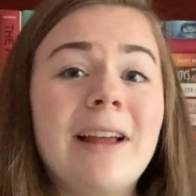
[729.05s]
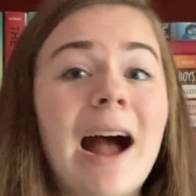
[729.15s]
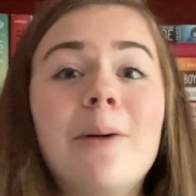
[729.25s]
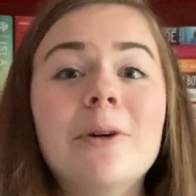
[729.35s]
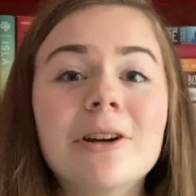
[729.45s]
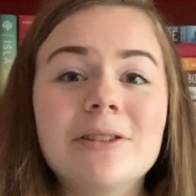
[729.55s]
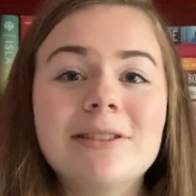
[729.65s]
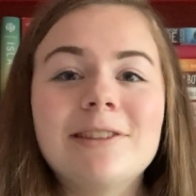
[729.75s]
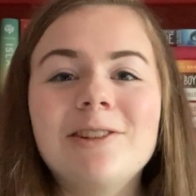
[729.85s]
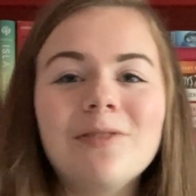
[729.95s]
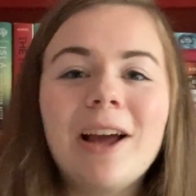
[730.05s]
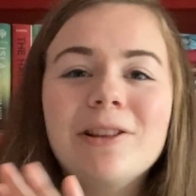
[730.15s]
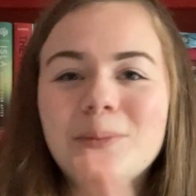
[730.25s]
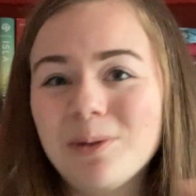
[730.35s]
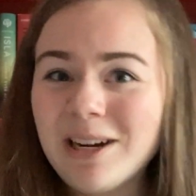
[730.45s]
commoners can find
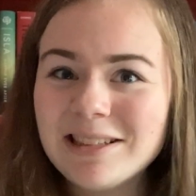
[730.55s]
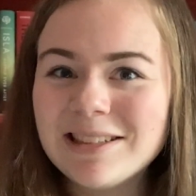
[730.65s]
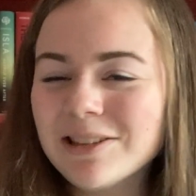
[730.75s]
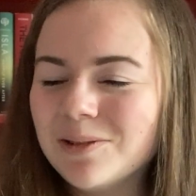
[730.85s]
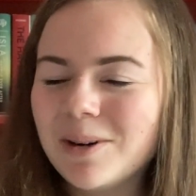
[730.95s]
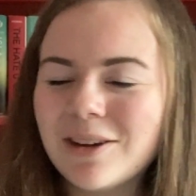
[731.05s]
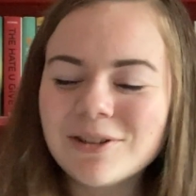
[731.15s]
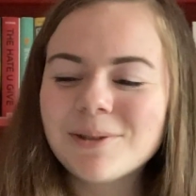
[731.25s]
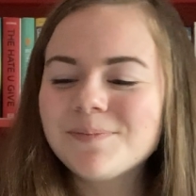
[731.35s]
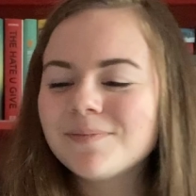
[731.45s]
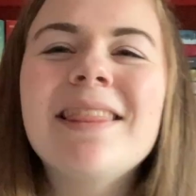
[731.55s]
their prince or whatever.